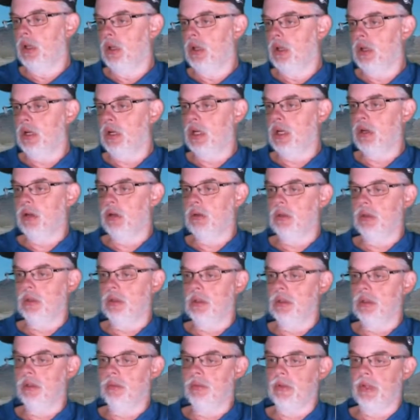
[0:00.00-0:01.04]
All right, hold
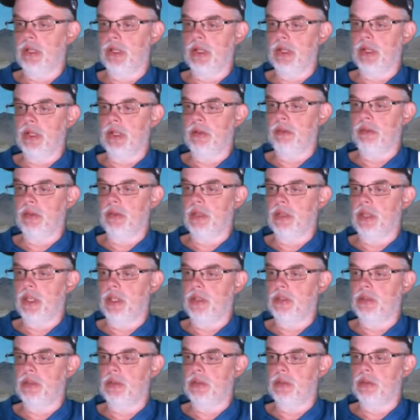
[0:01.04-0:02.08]
on. We got to give the
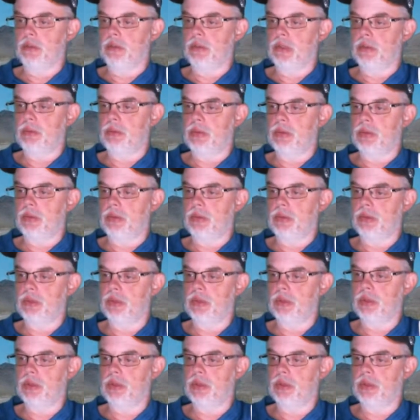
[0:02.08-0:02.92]
thanks to the members.